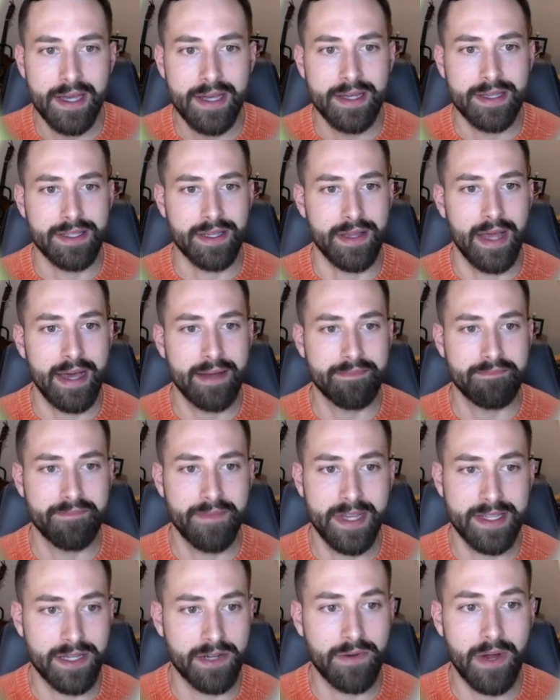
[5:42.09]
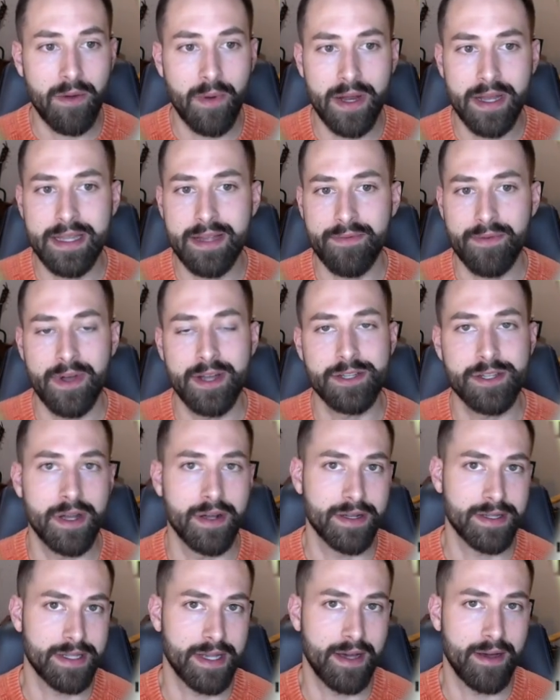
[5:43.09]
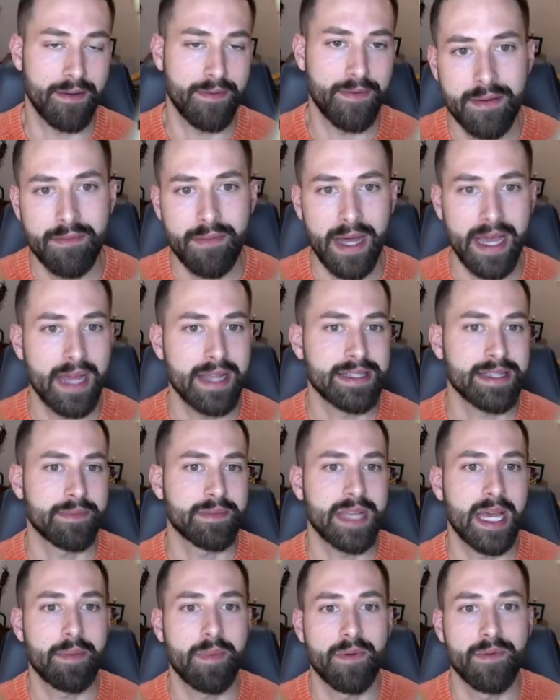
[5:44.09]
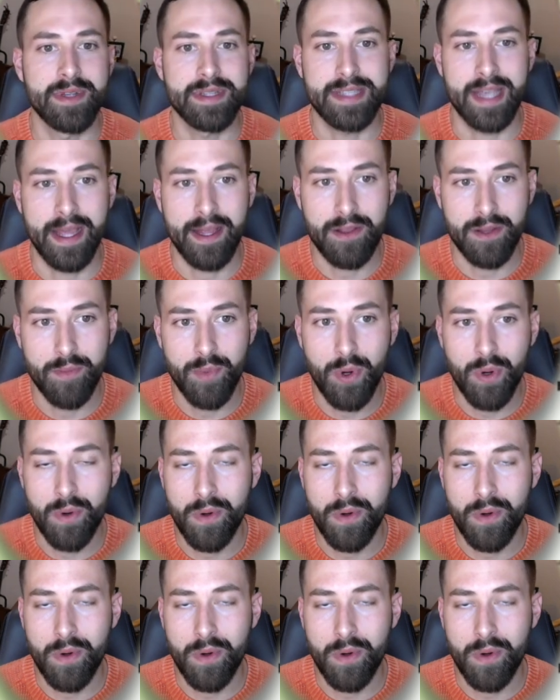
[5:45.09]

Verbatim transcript: So that is a great way to differentiate ourselves by adding some type of recyclable